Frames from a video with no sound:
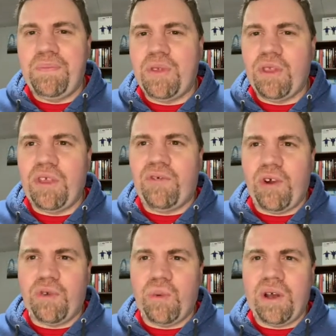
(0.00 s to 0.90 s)
The
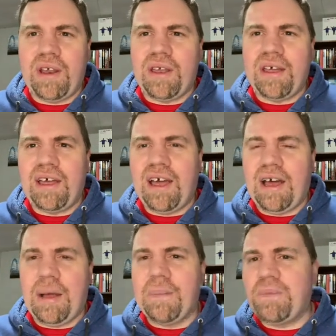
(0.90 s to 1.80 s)
first one
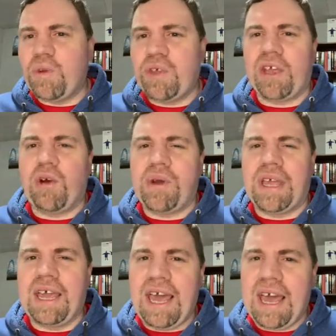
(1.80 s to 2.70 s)
was like,
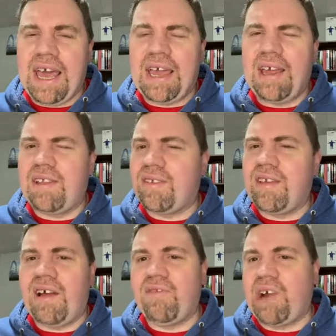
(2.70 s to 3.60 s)
okay, it's
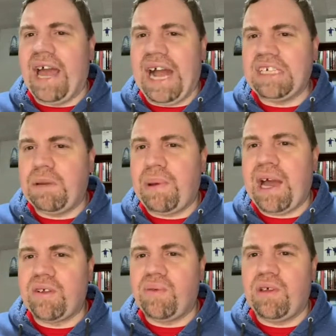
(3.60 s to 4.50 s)
not very
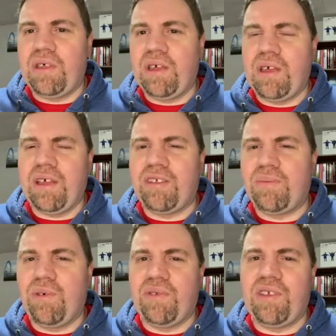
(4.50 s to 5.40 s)
action-packed, really. It's
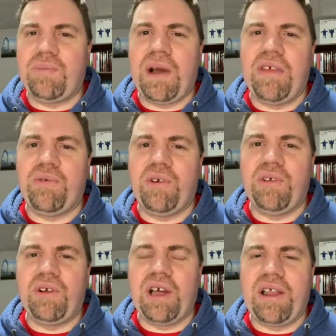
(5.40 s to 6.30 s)
more of the spy
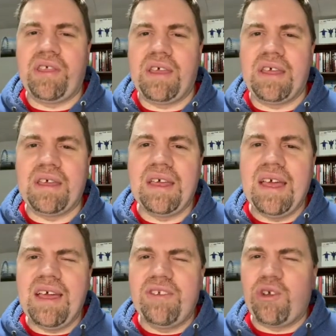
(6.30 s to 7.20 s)
thriller kind of thing.
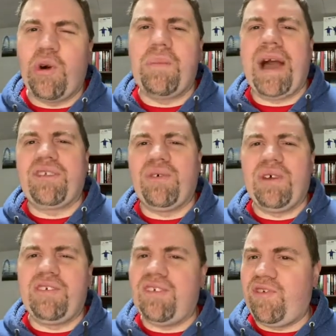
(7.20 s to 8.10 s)
So going back to
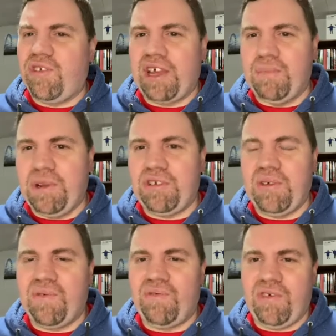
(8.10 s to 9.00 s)
it, it just feels like a much
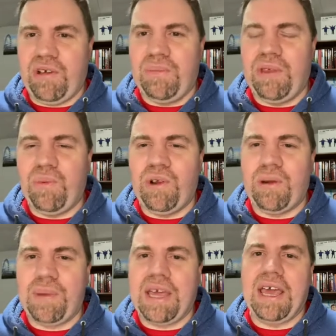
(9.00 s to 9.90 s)
different film than where
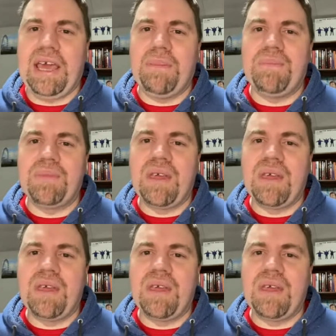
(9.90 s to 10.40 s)
it became.